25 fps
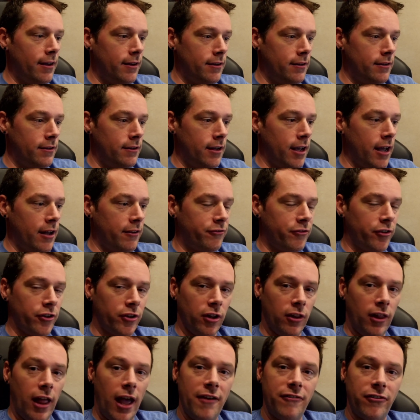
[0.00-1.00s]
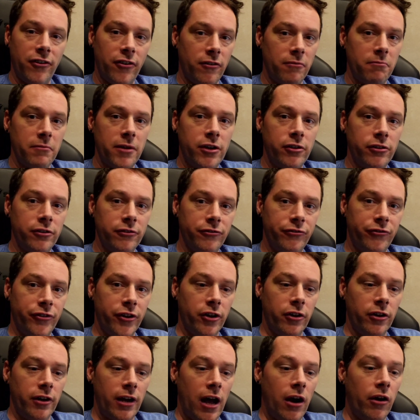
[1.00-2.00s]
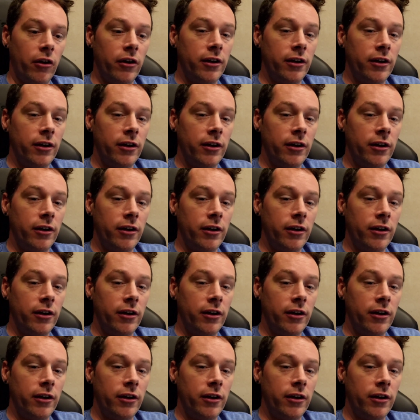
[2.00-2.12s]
And for the life of him, he couldn't figure it out.